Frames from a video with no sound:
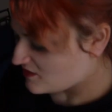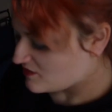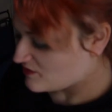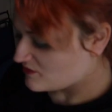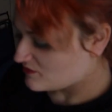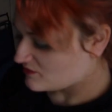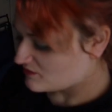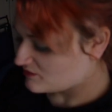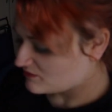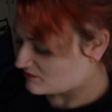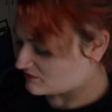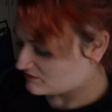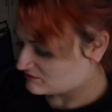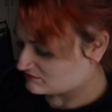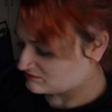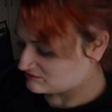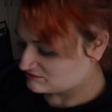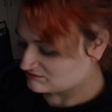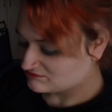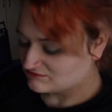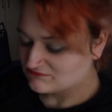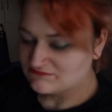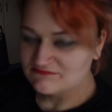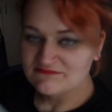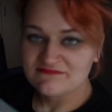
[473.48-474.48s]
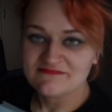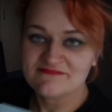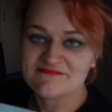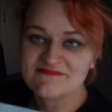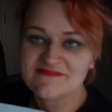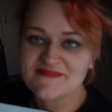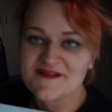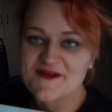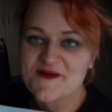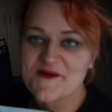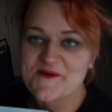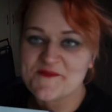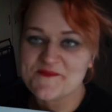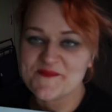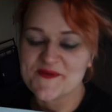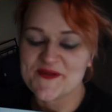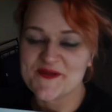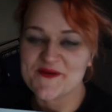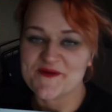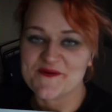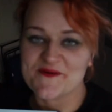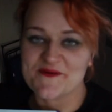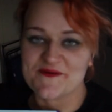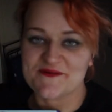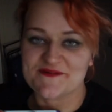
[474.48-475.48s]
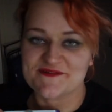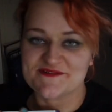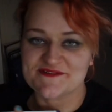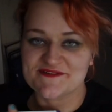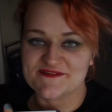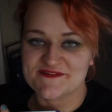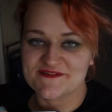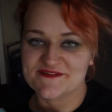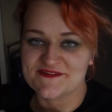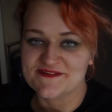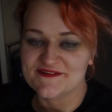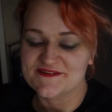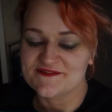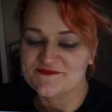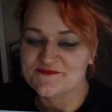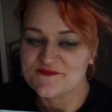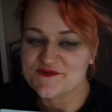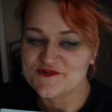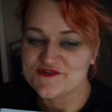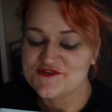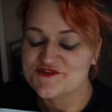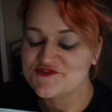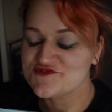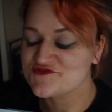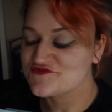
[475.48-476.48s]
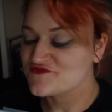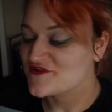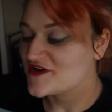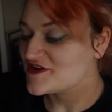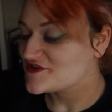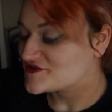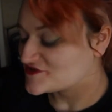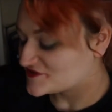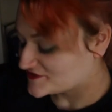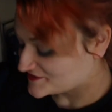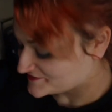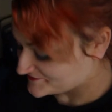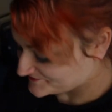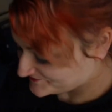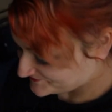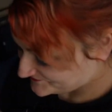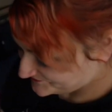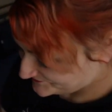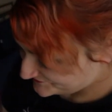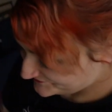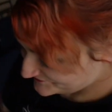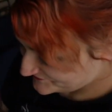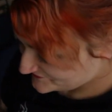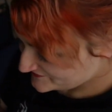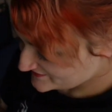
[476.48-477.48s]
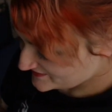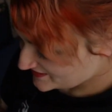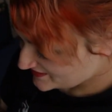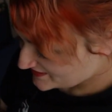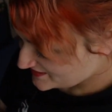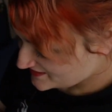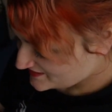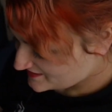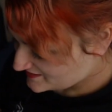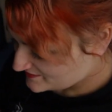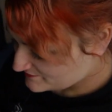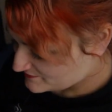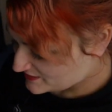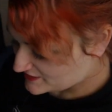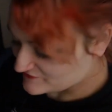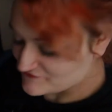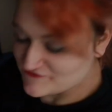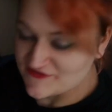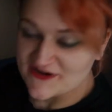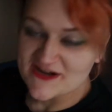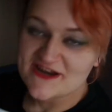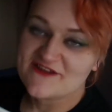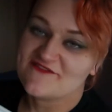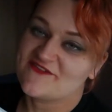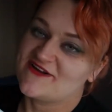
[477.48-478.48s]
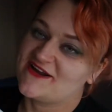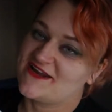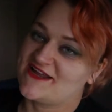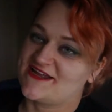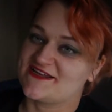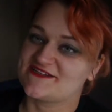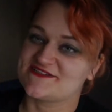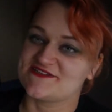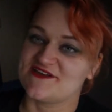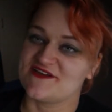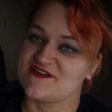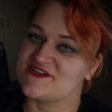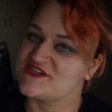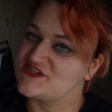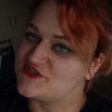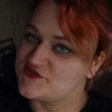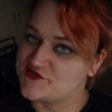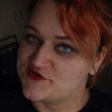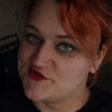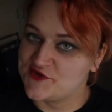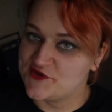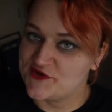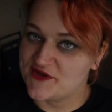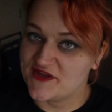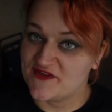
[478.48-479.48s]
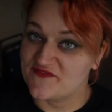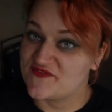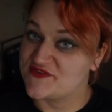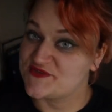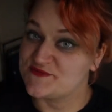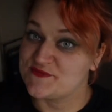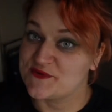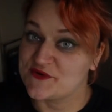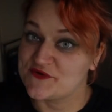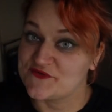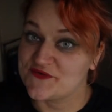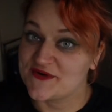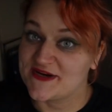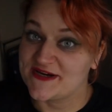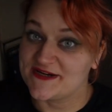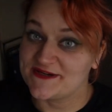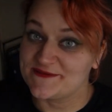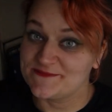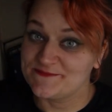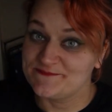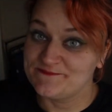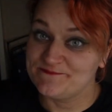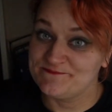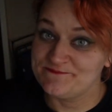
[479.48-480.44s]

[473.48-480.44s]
Oh, oh my god, what a treasure. I'm really, really excited to give this book a read.